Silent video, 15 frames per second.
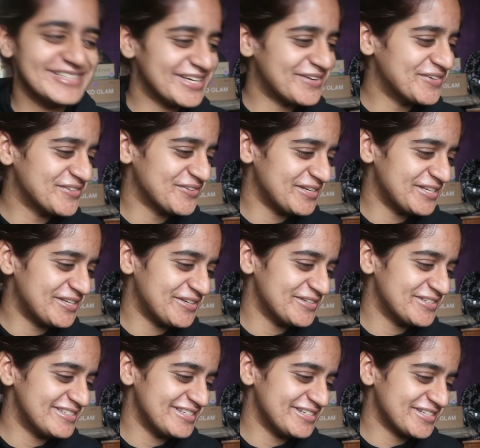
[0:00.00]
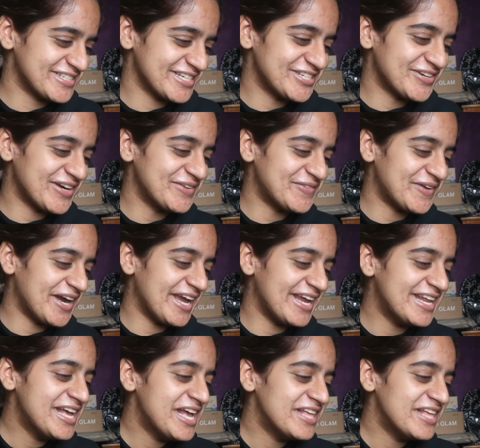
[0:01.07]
That was really cute to see Youngjae try fine.